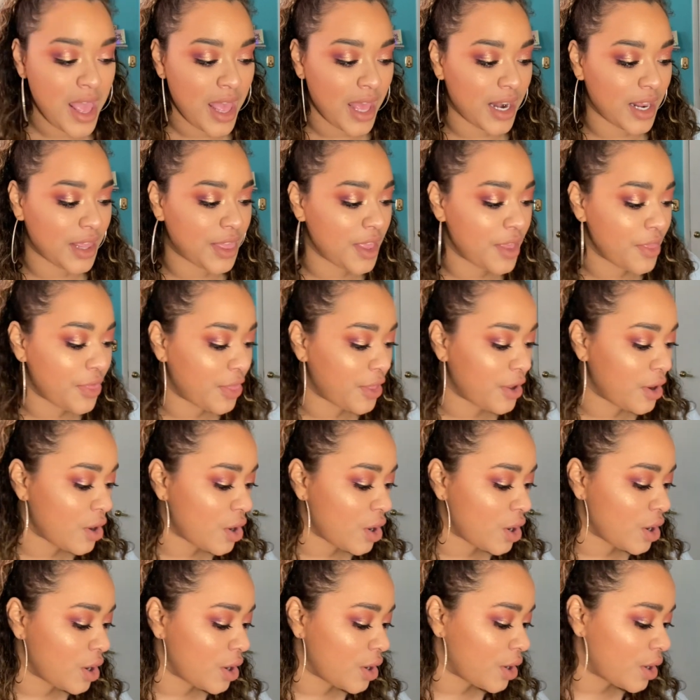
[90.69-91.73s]
And I think there
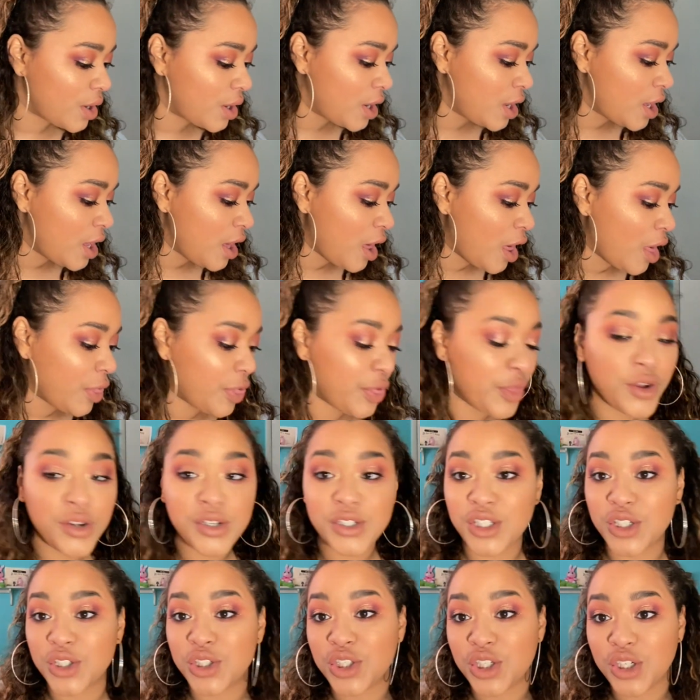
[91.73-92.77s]
are
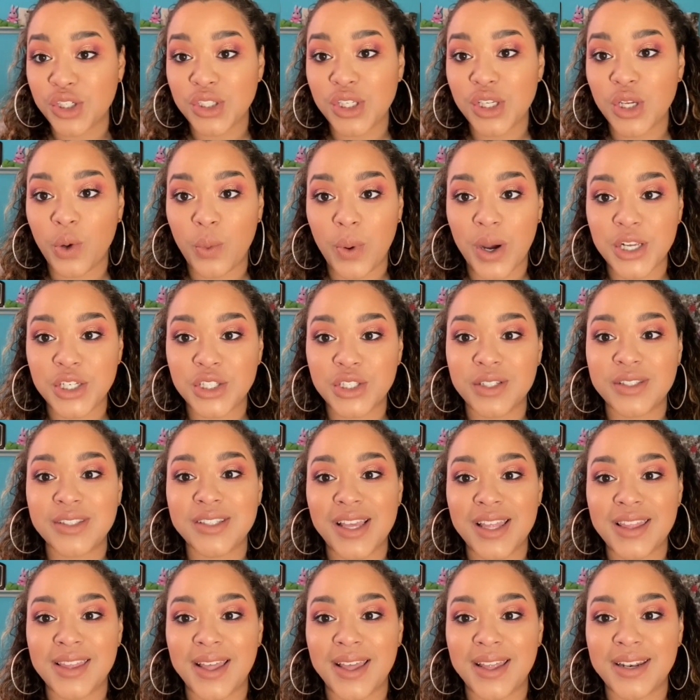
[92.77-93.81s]
there's 13 questions,
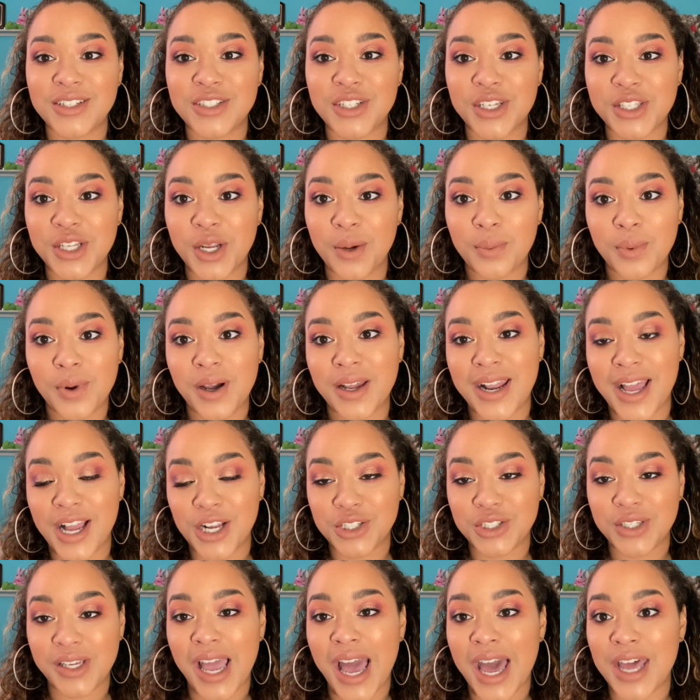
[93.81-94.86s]
and then Jessica Braun
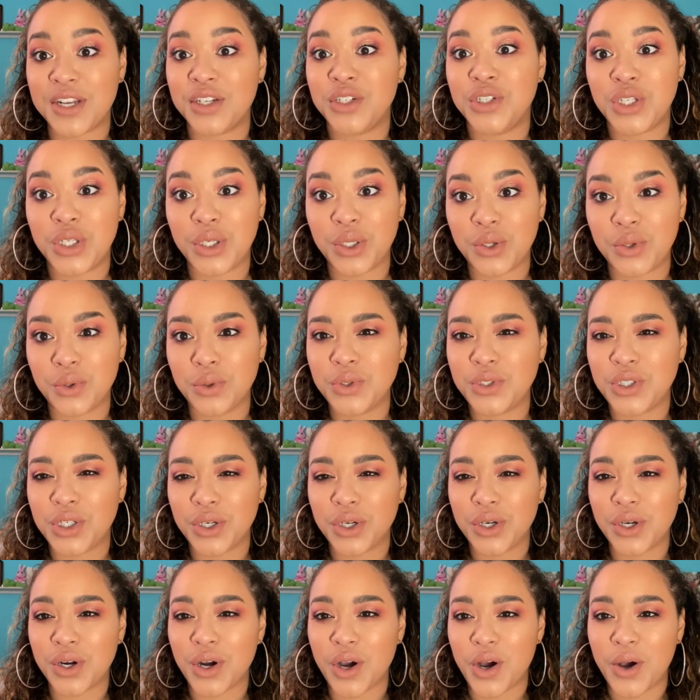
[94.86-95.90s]
actually added two to
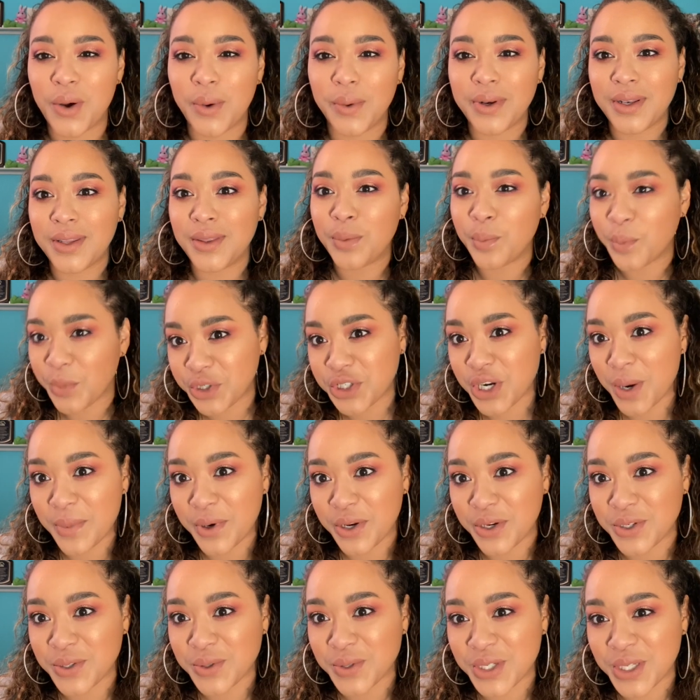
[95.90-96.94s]
her own, which I'm
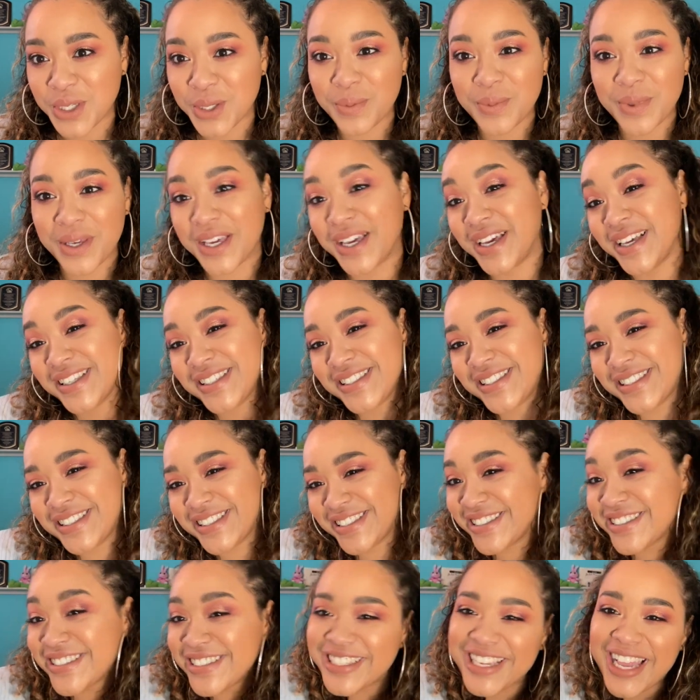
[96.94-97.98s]
gonna do too because
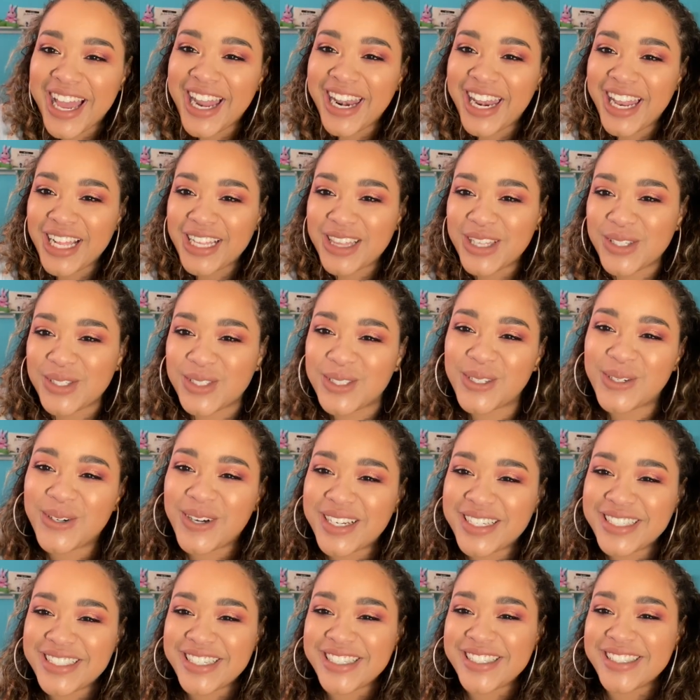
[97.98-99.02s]
I like those two
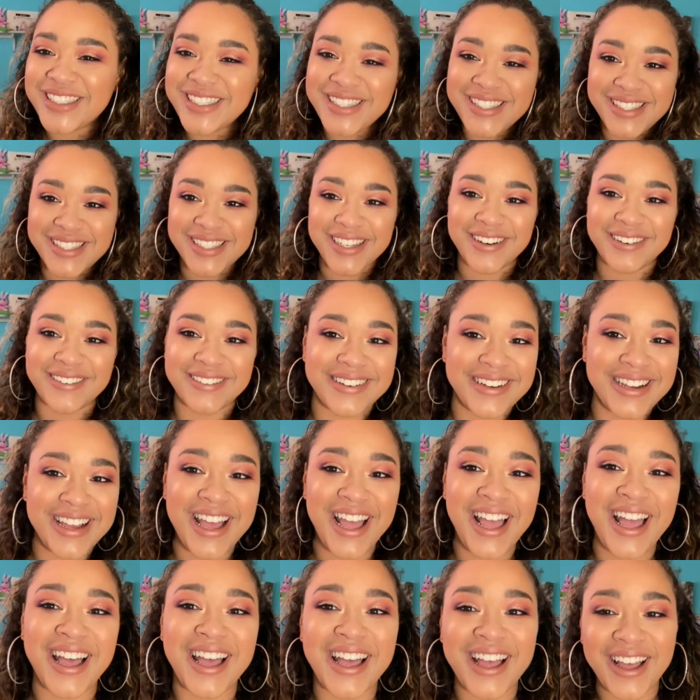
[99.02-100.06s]
questions. So
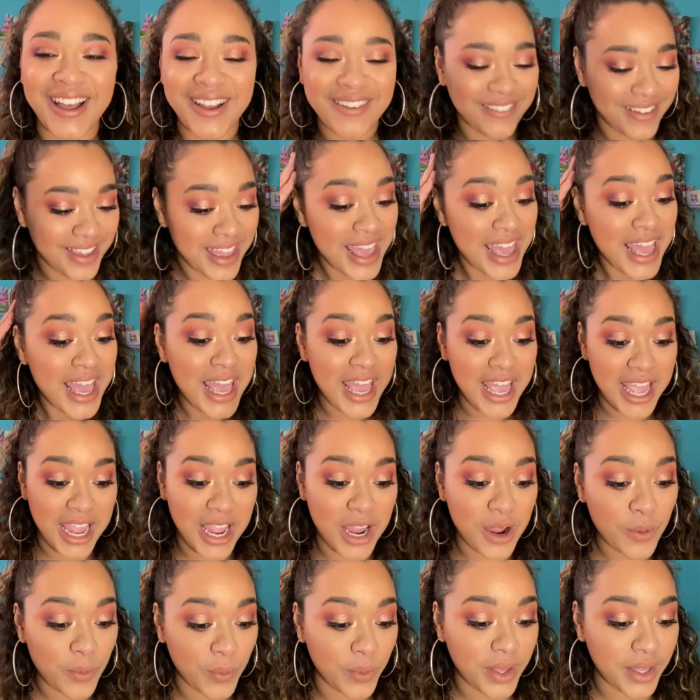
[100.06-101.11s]

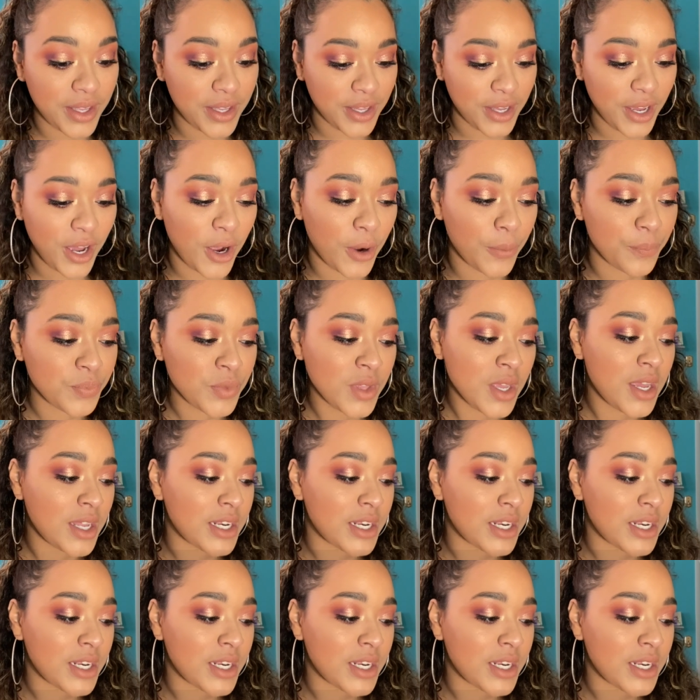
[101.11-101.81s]
here we go.